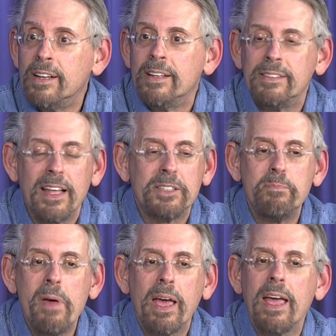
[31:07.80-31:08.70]
that's
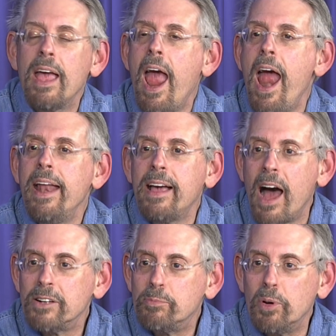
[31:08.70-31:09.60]
making any
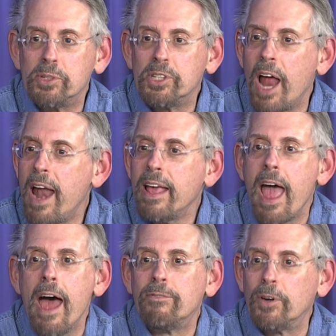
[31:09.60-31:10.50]
contribution, any
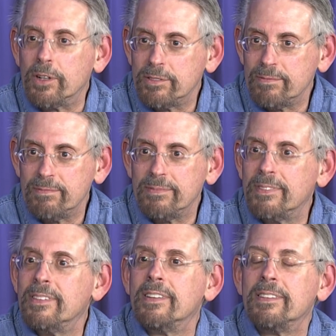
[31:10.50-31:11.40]
effort
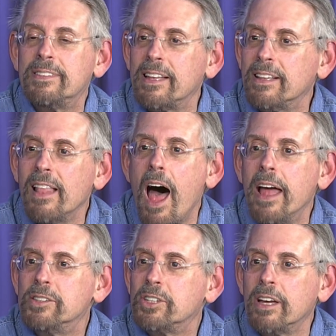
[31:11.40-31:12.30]
that the
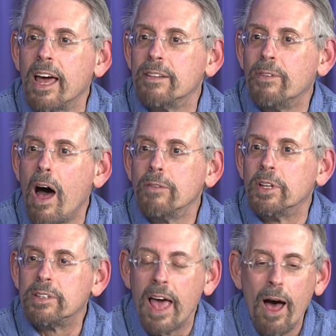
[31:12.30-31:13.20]
Lions can get involved in
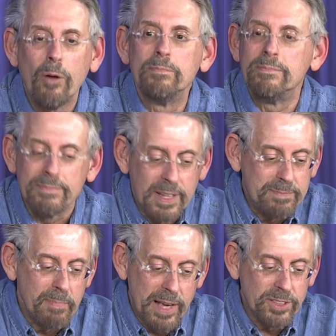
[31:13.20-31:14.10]
to help it
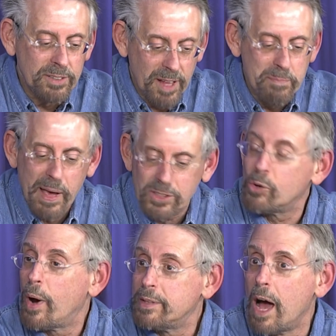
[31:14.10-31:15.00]
makes it it makes it
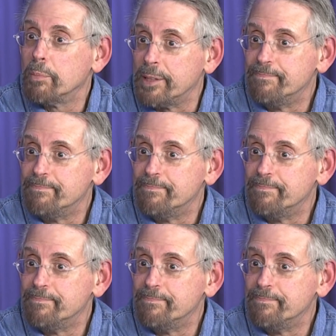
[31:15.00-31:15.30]
quite timely.